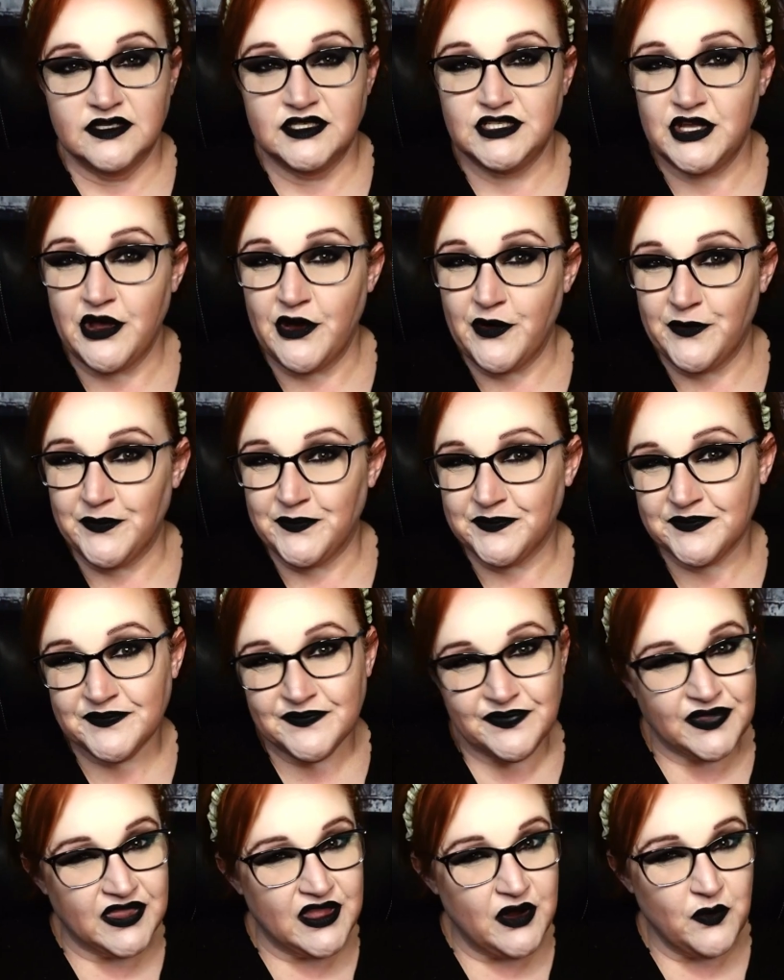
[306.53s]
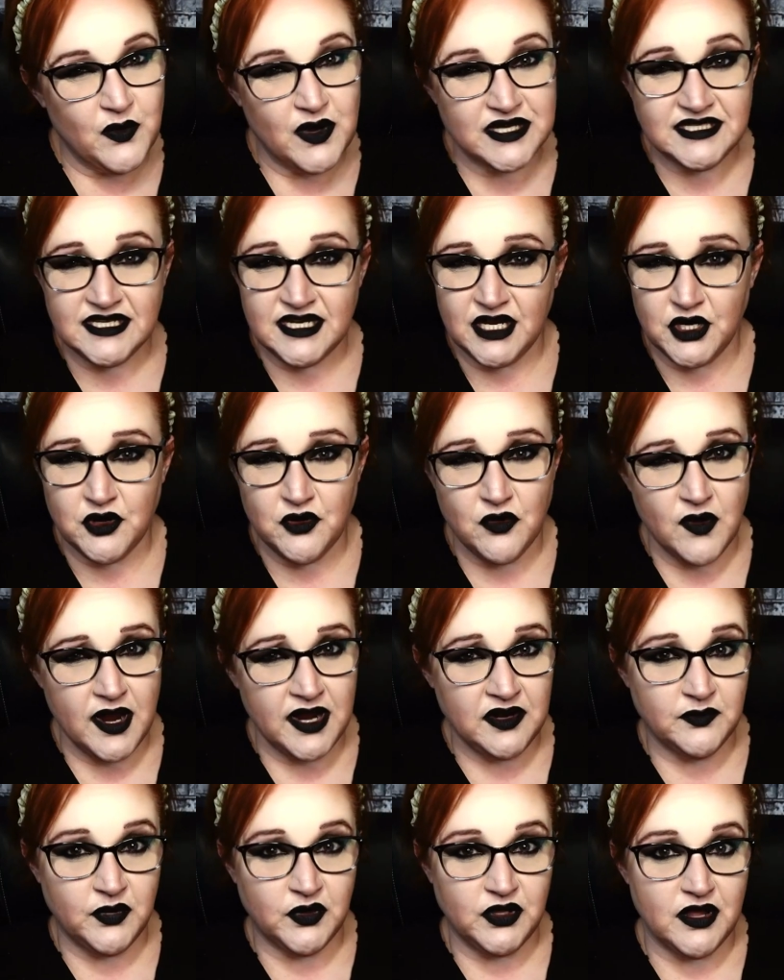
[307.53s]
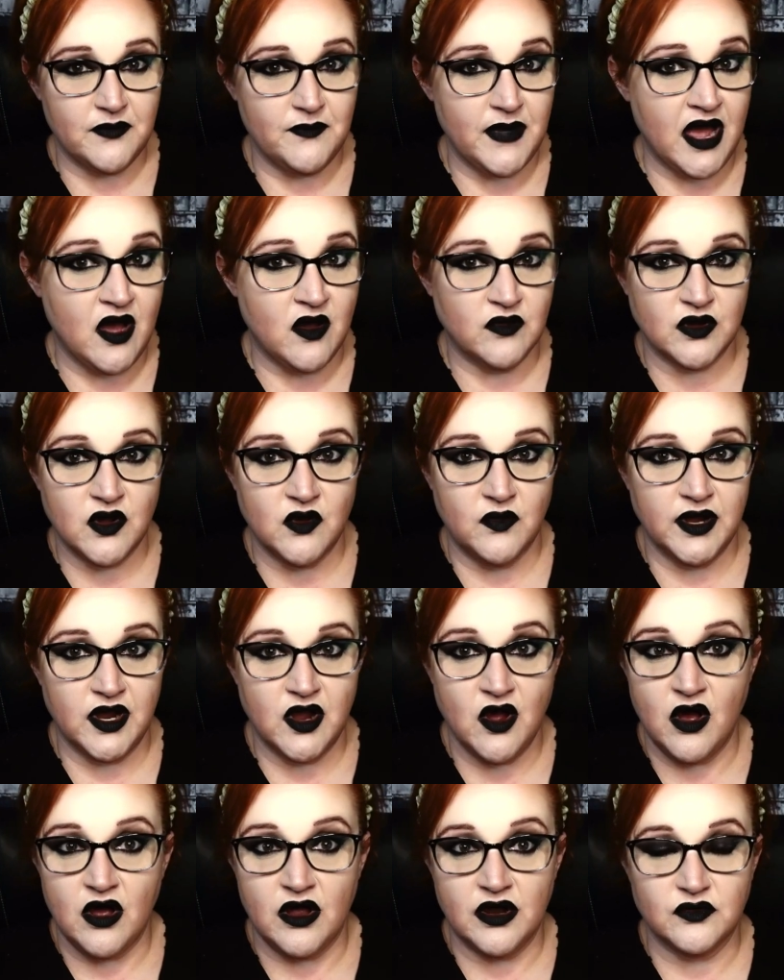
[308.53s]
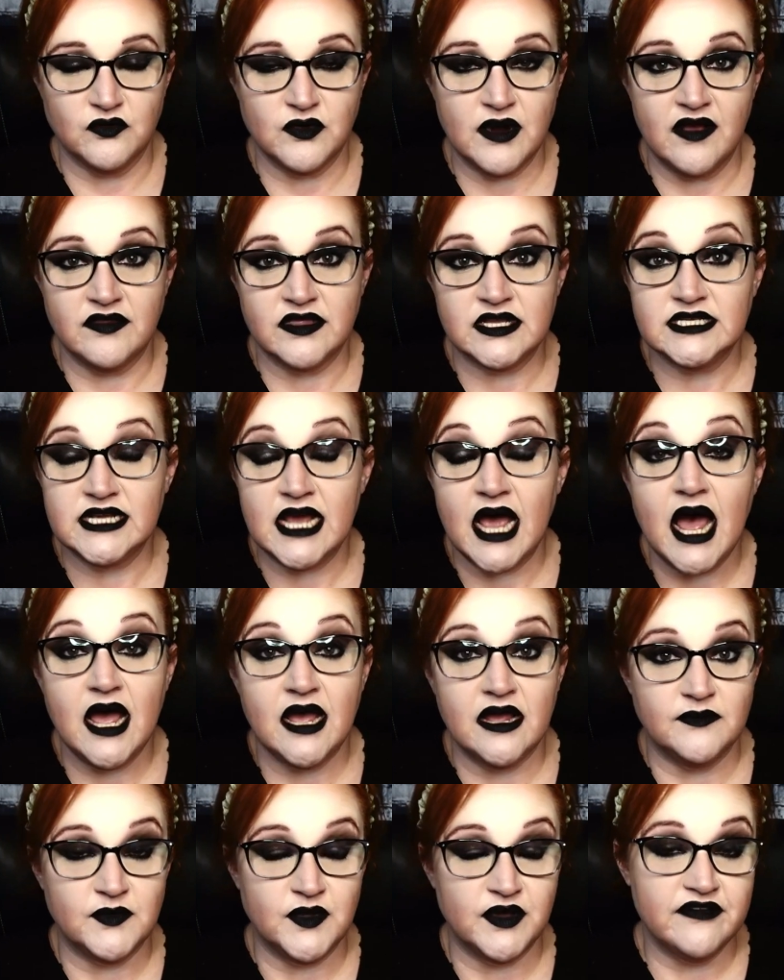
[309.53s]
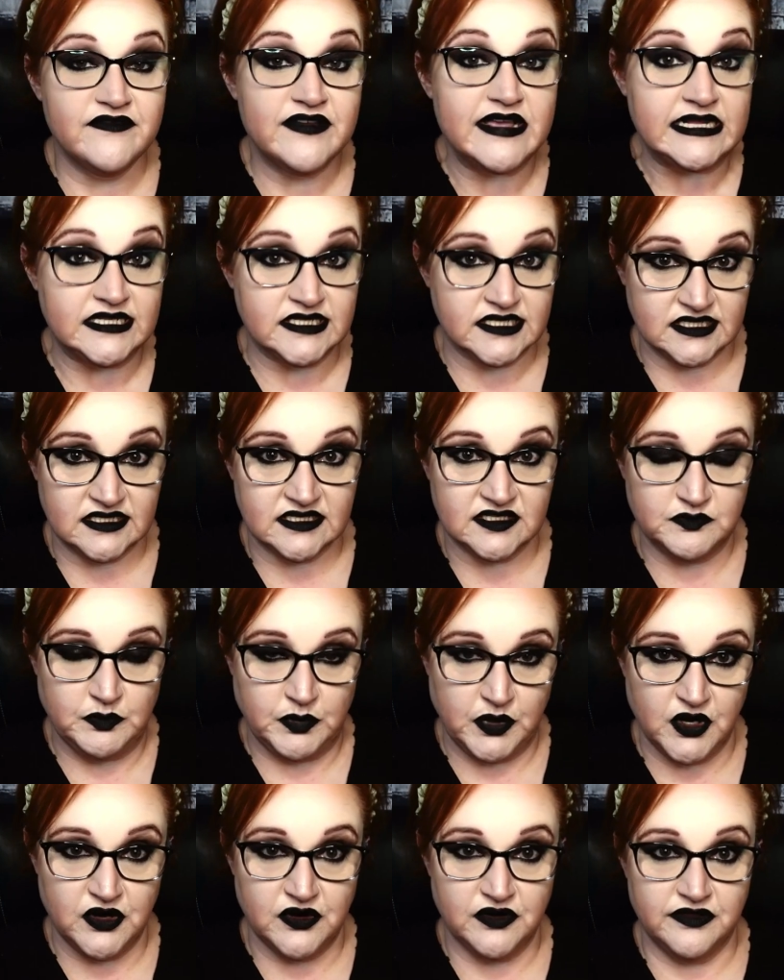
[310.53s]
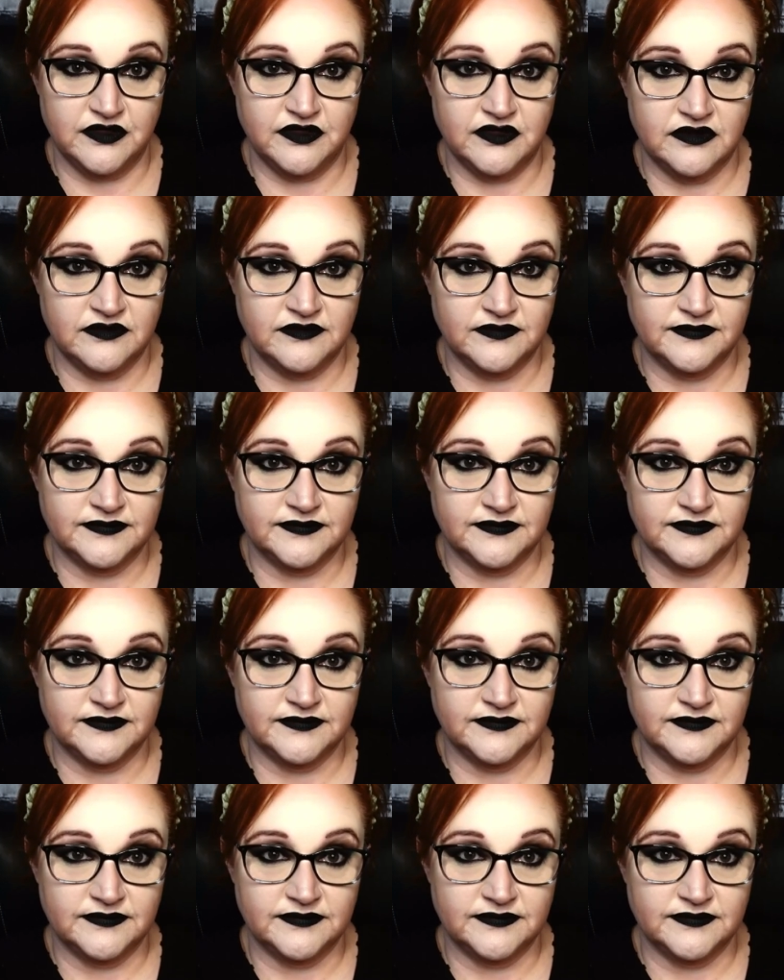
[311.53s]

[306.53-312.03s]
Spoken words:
So there was an incredible amount going on around the time of Ilse's birth.